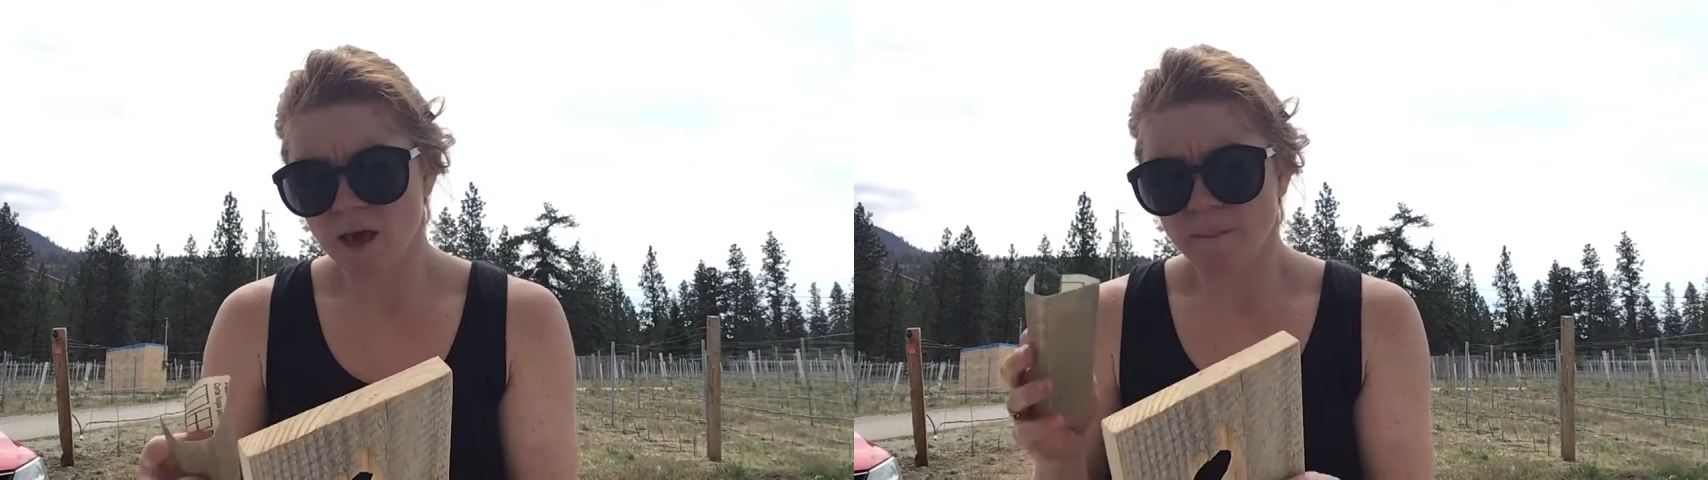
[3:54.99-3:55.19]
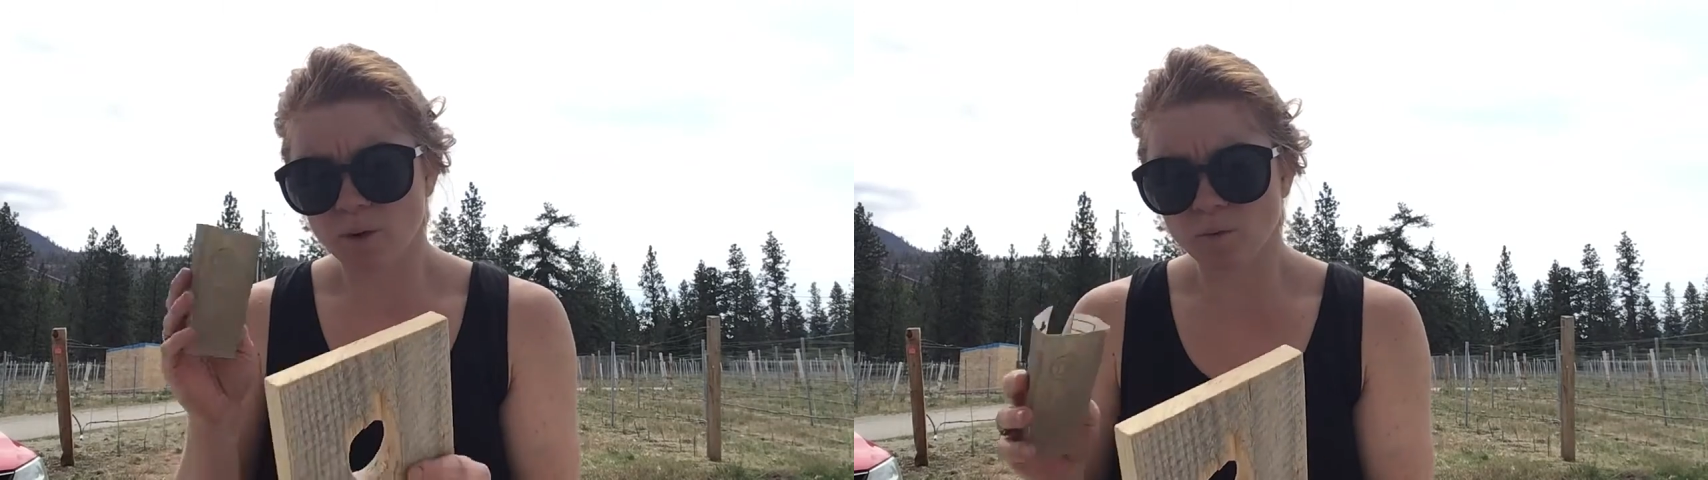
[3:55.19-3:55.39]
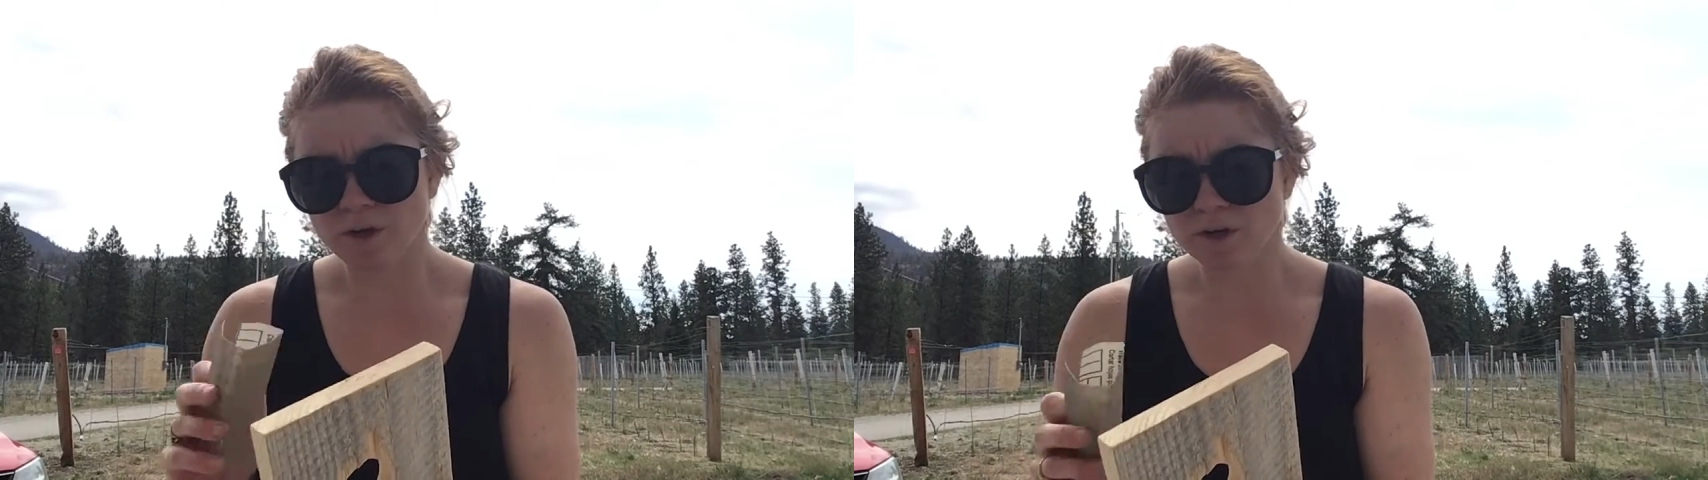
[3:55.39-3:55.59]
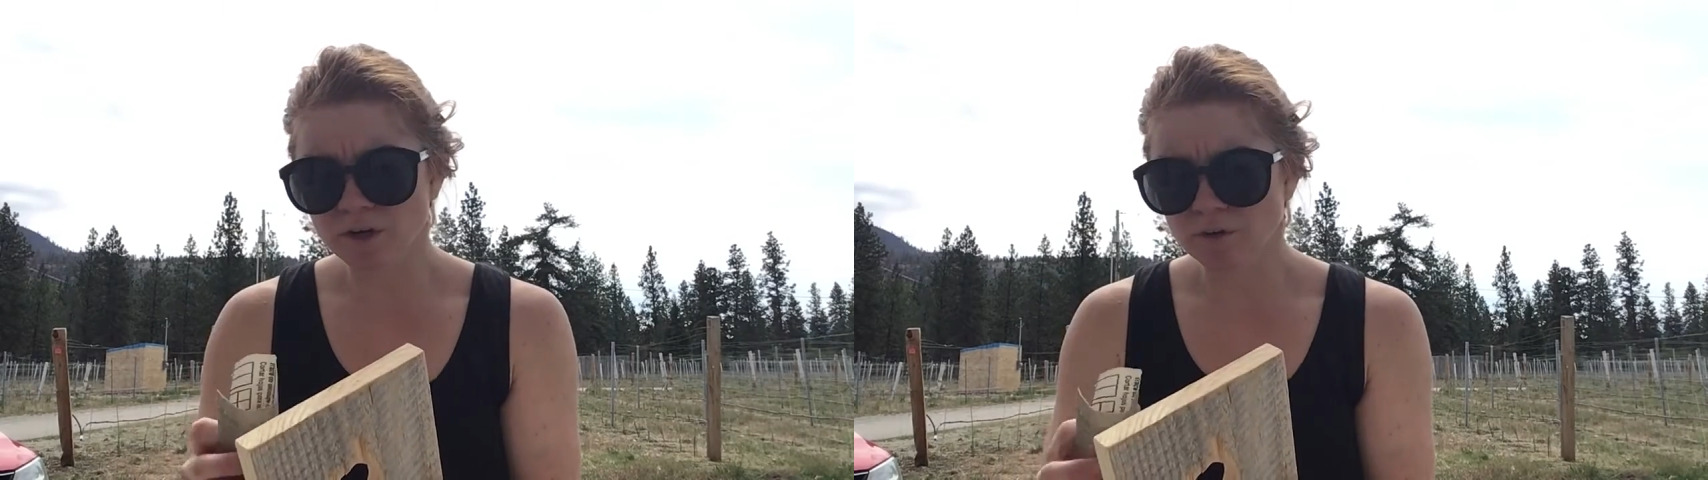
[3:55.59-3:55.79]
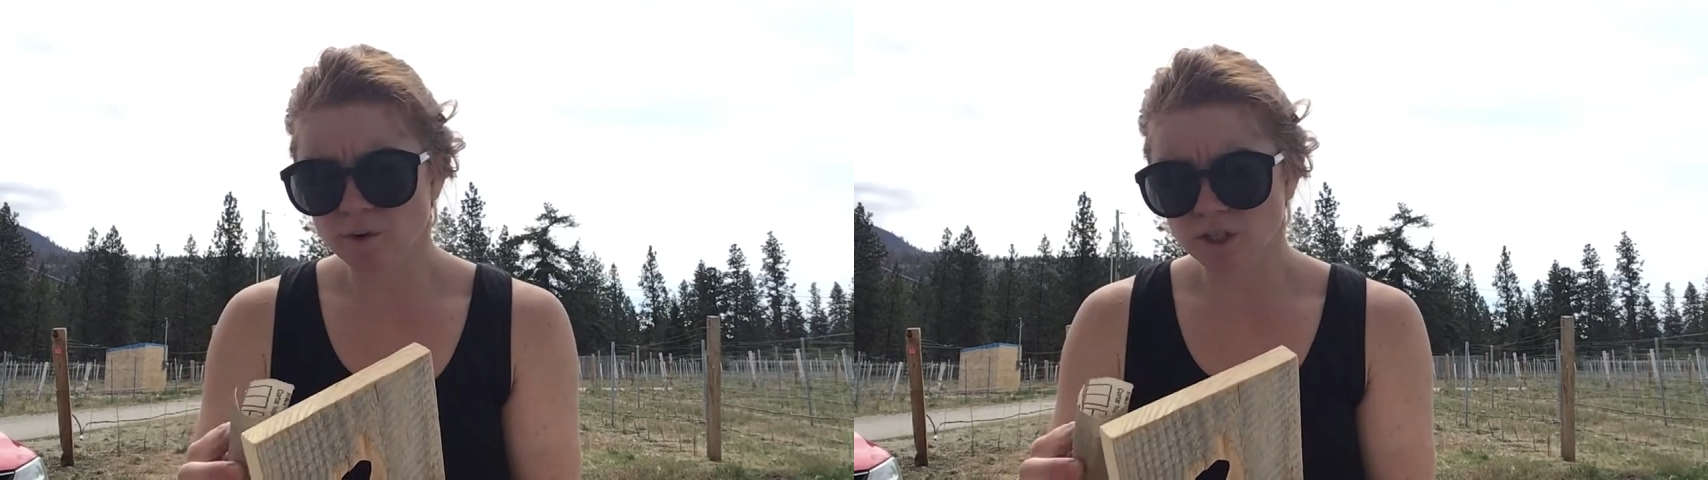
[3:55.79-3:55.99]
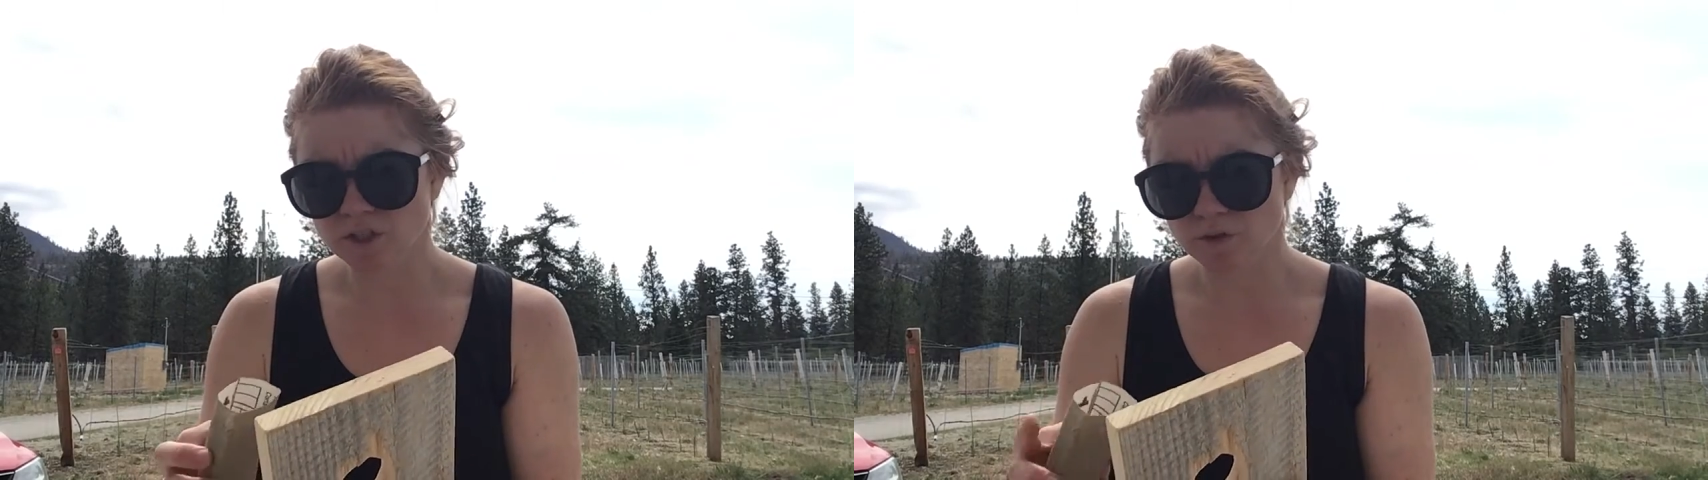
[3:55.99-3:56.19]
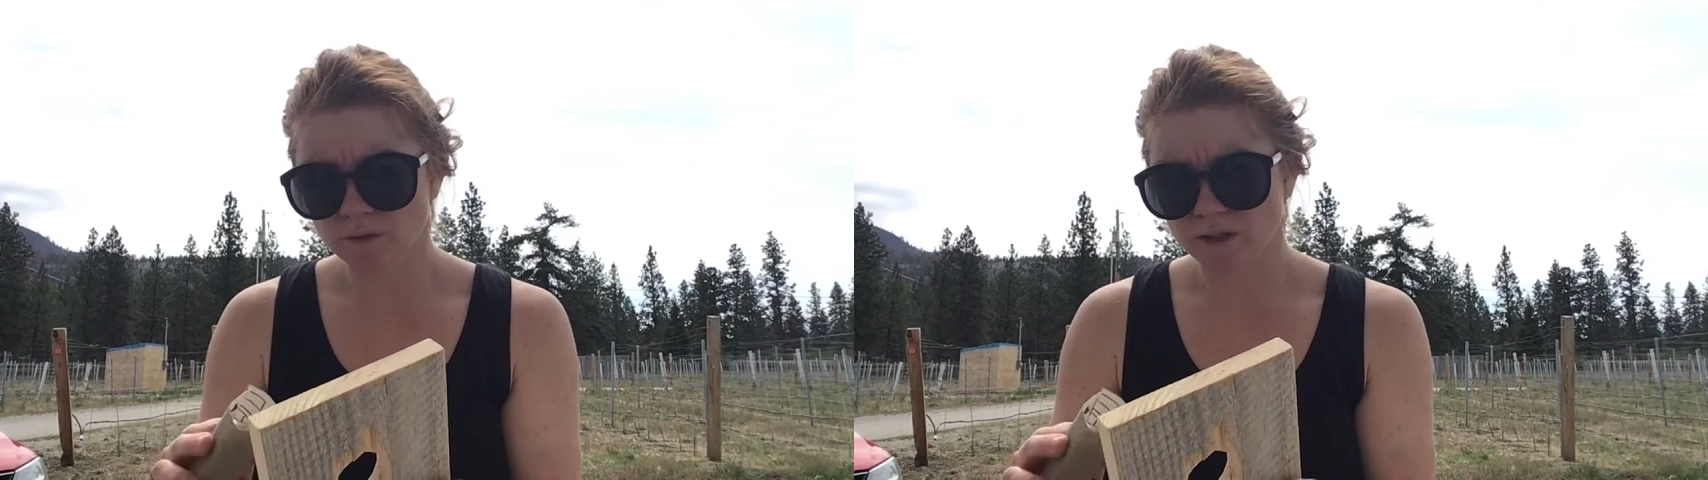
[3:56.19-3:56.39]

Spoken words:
But what you're going to want to do with